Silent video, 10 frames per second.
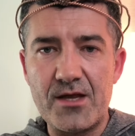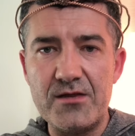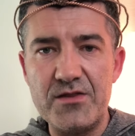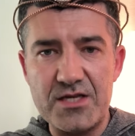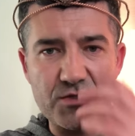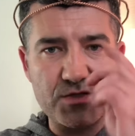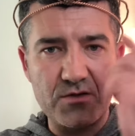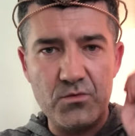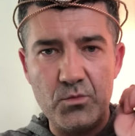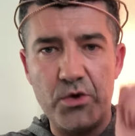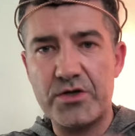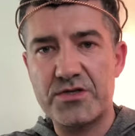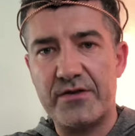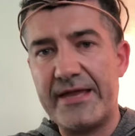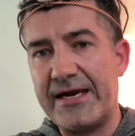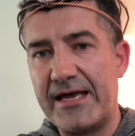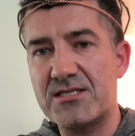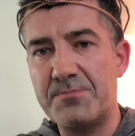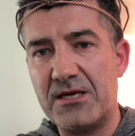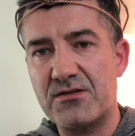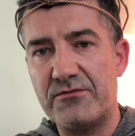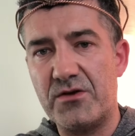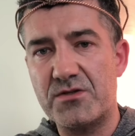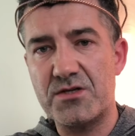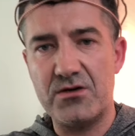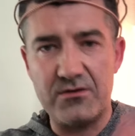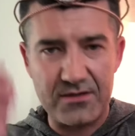this works on that aspect of you too.